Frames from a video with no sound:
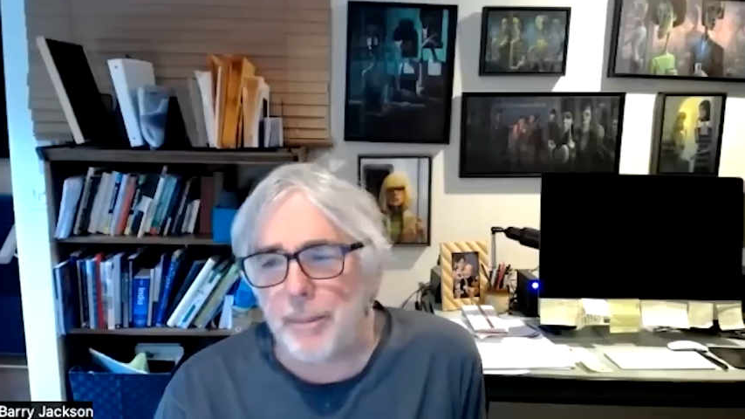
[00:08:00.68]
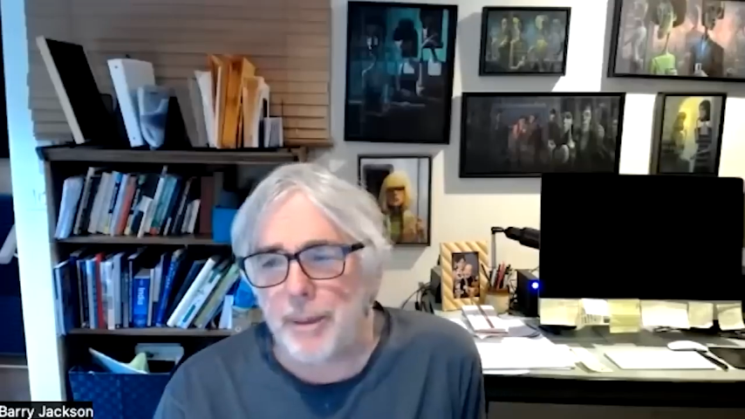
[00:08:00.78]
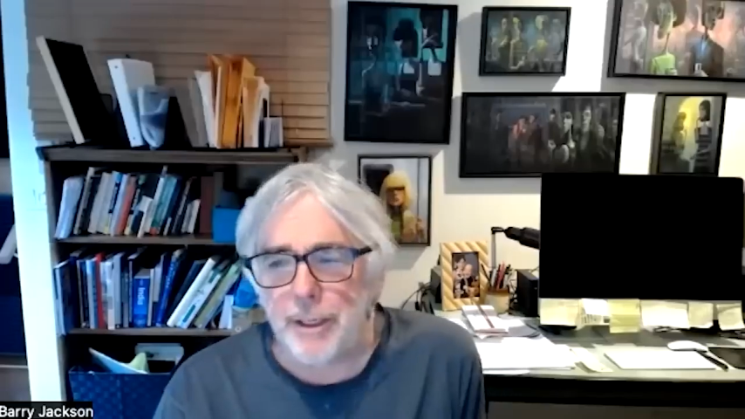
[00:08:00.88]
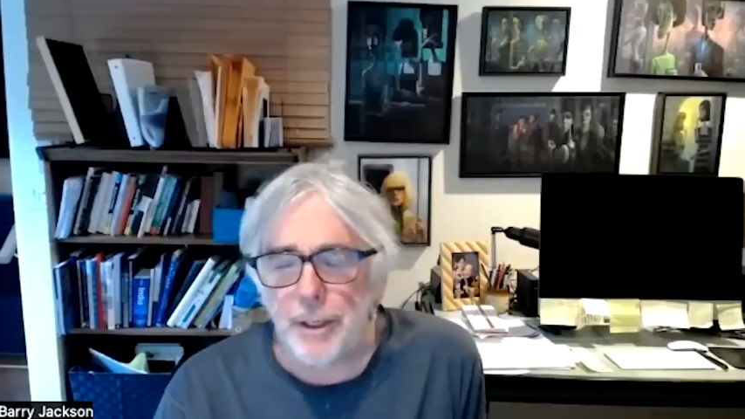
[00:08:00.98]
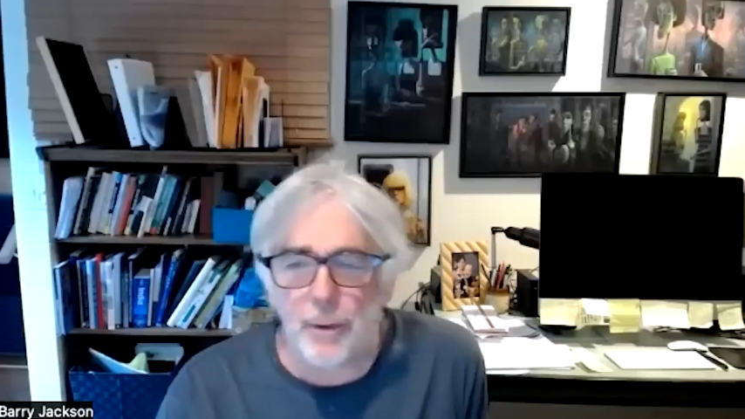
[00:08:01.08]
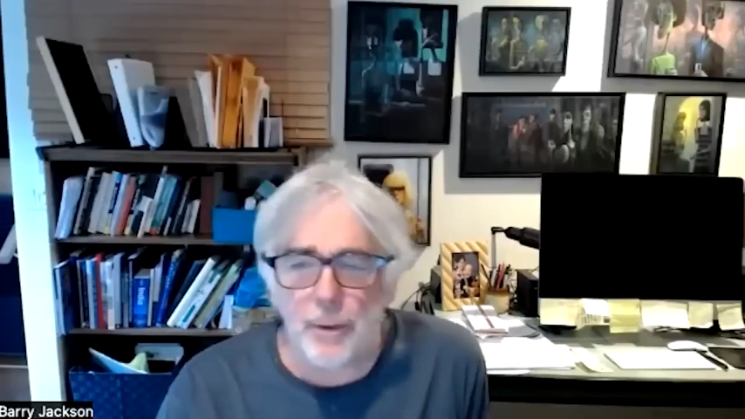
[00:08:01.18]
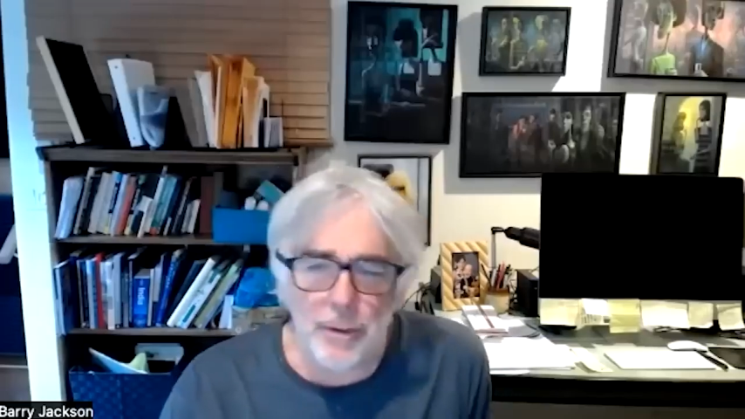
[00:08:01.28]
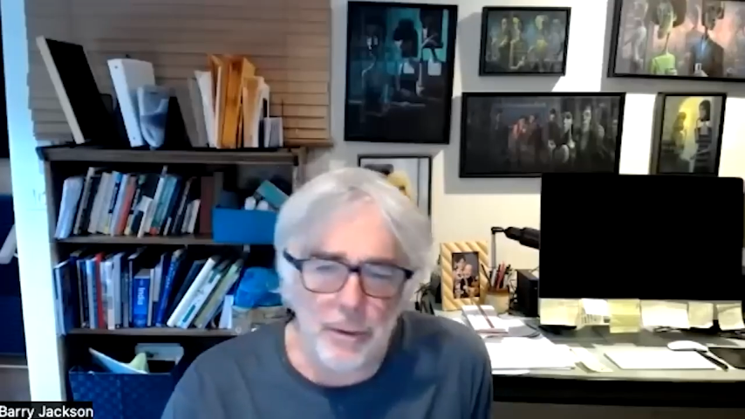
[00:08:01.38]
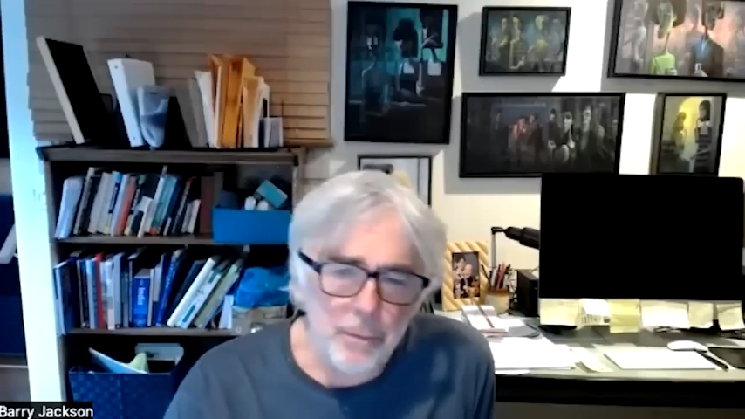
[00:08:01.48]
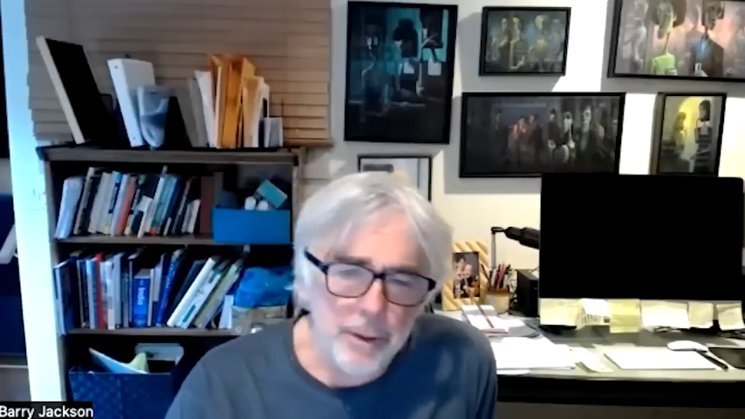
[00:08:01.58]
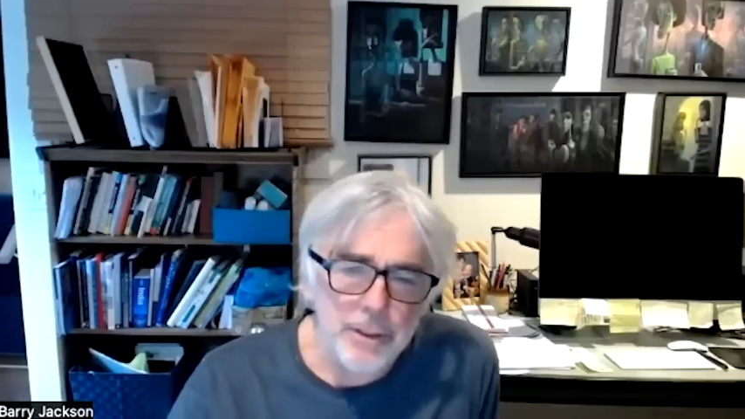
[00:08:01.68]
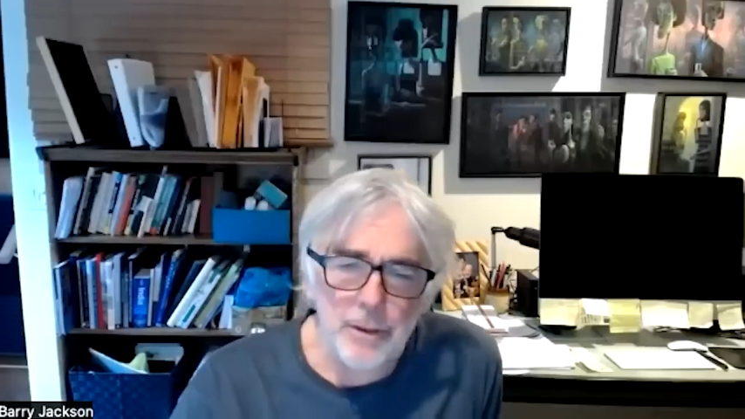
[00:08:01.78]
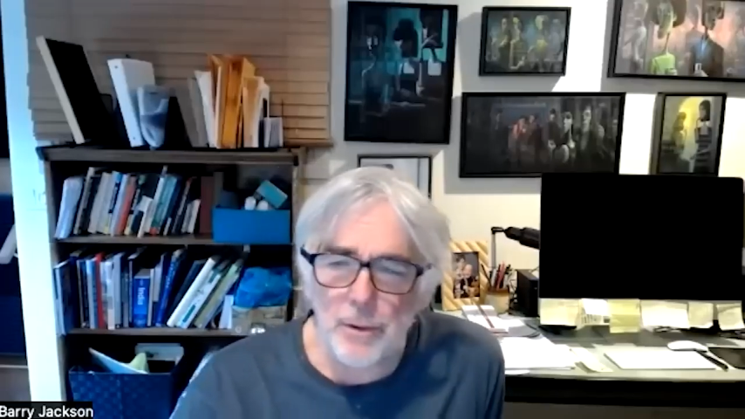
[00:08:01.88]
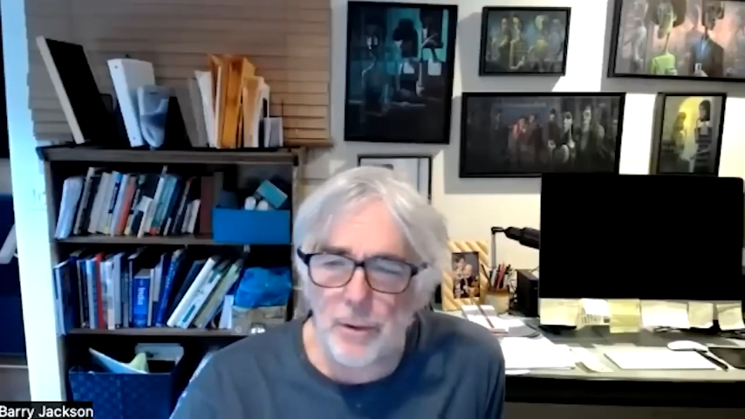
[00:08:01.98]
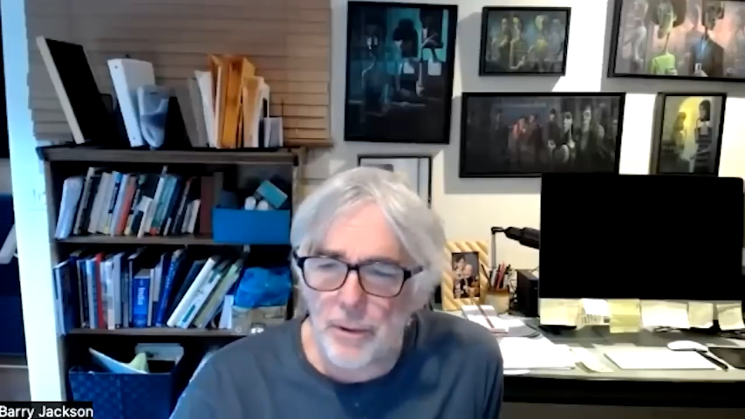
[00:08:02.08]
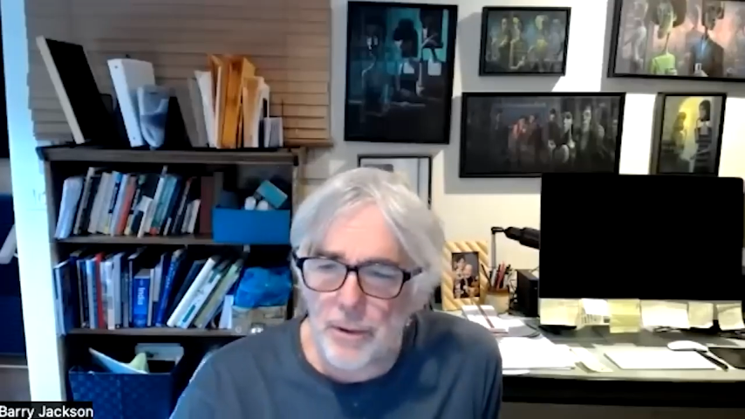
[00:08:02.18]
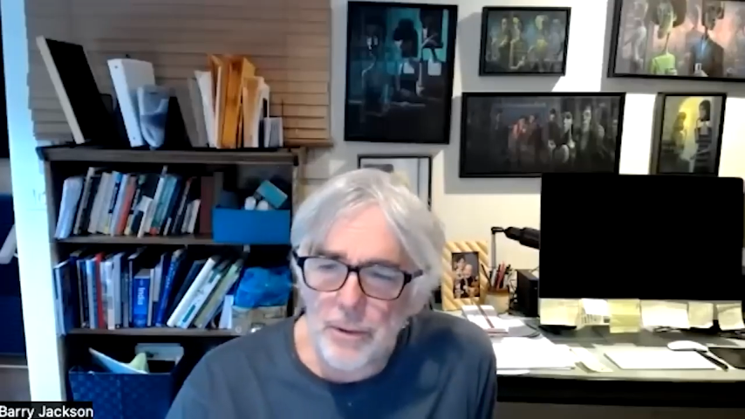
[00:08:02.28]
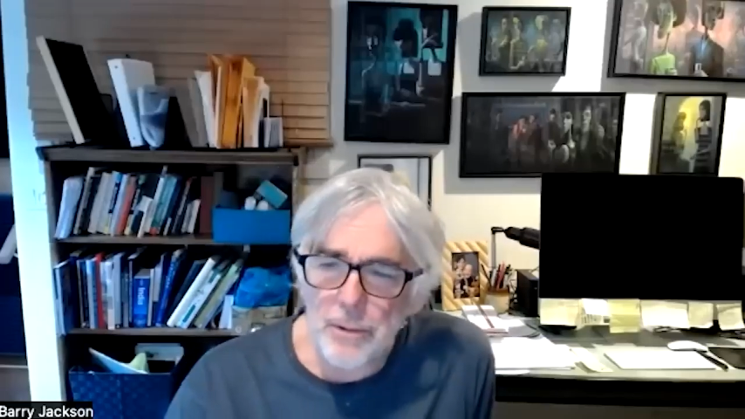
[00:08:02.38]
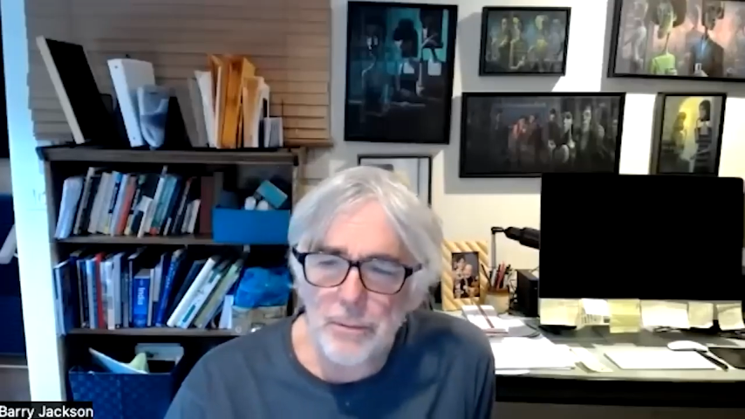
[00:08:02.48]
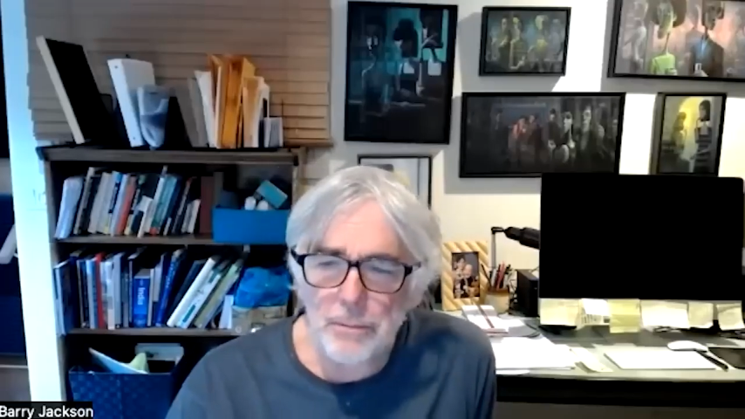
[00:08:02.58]
I mean, you know, the original
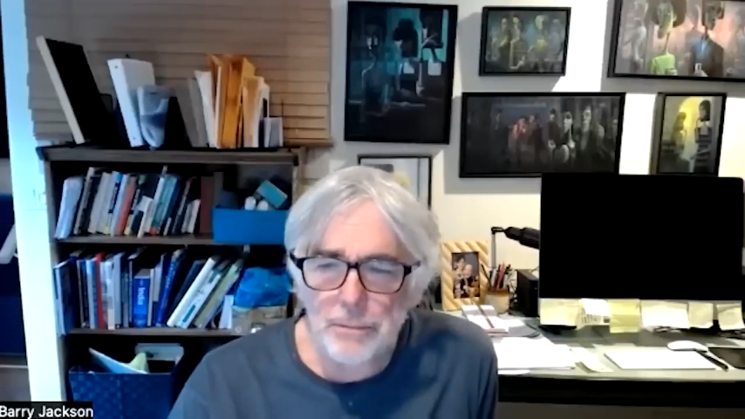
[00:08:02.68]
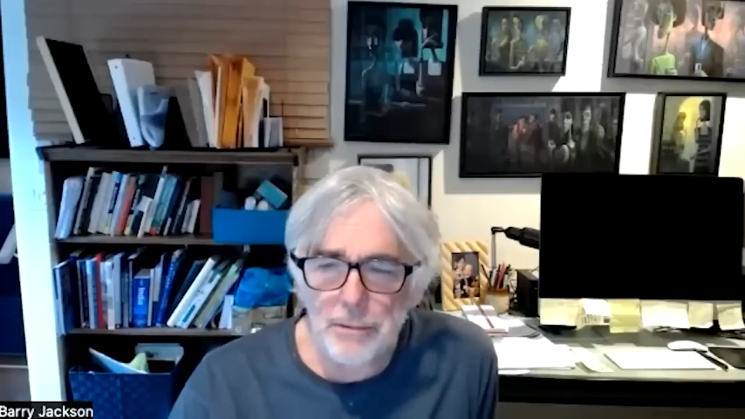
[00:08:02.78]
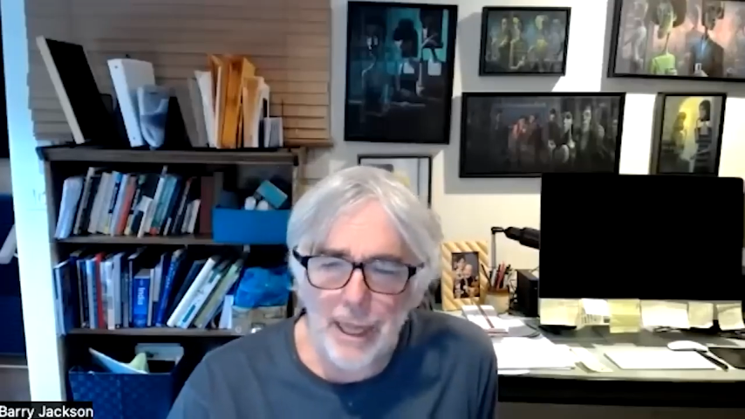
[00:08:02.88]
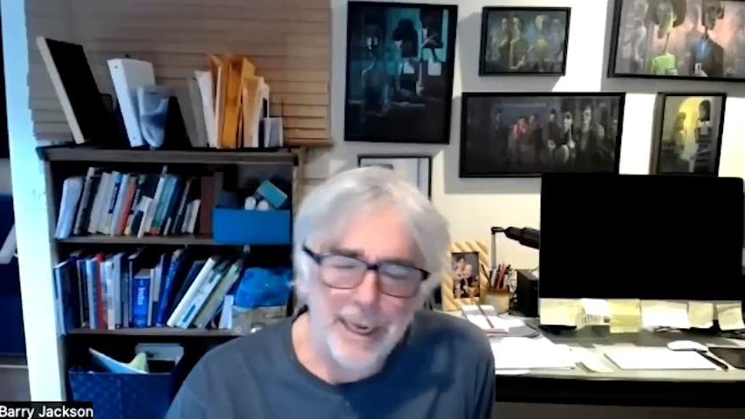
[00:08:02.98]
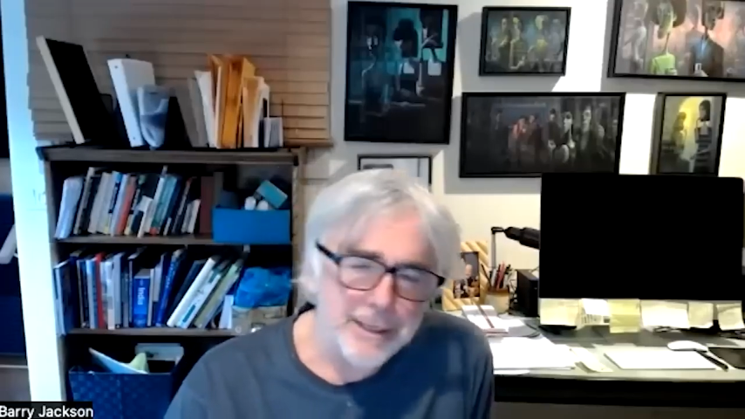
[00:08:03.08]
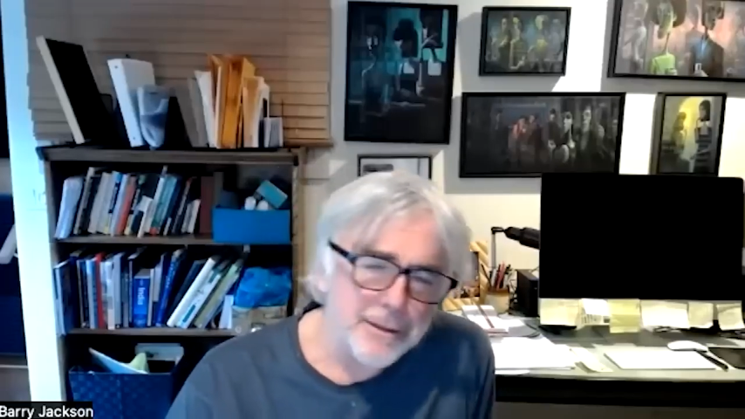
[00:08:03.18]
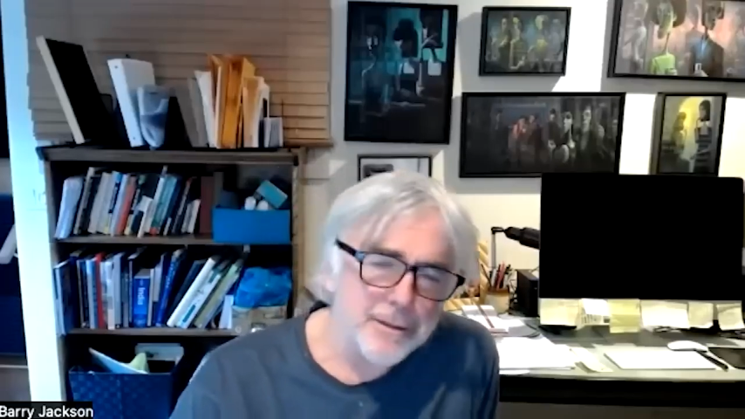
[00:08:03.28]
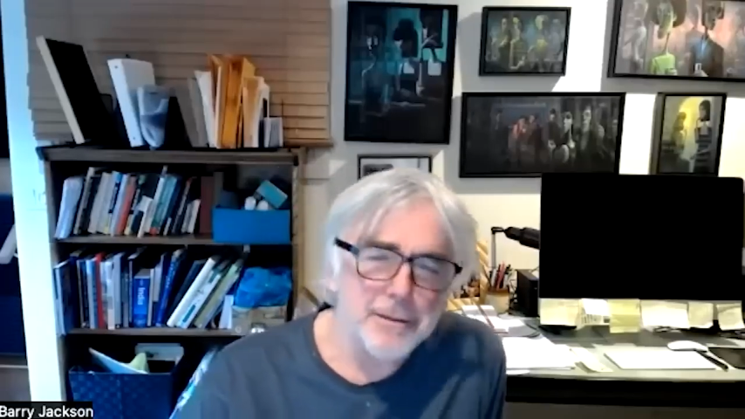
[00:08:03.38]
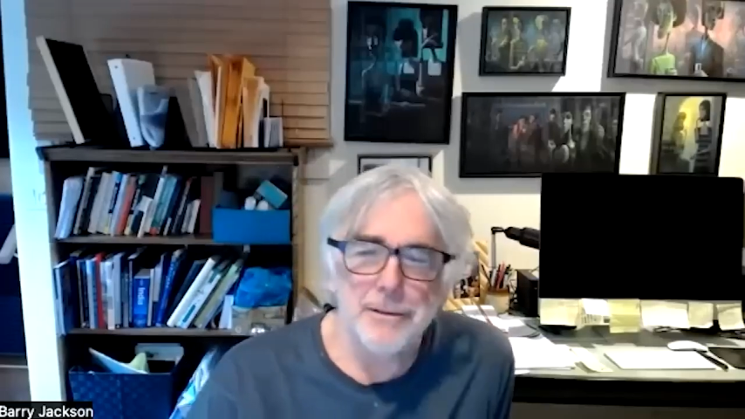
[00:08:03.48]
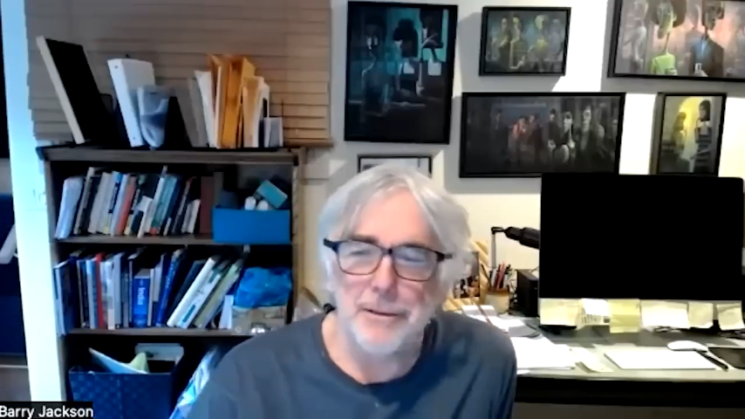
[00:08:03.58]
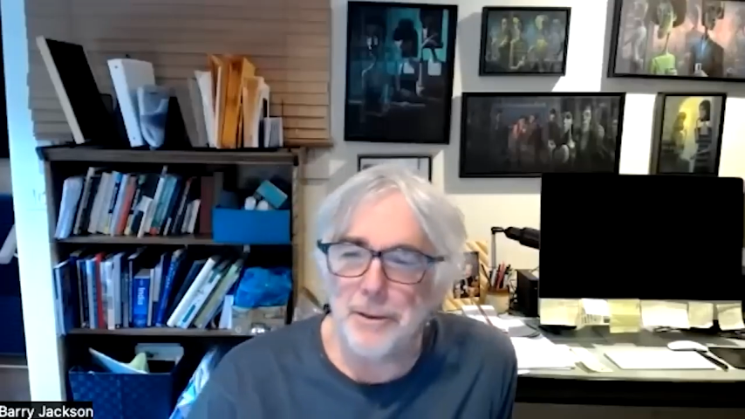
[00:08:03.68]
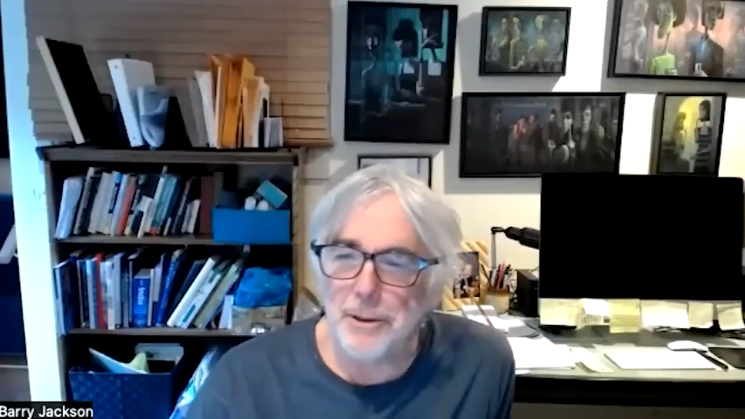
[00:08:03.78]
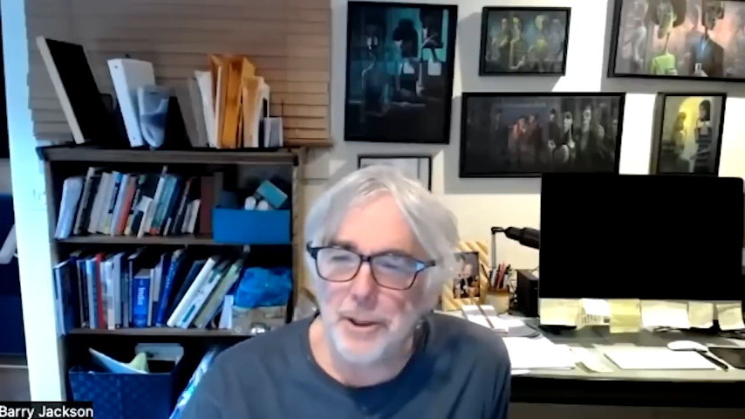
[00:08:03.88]
crew liked the look.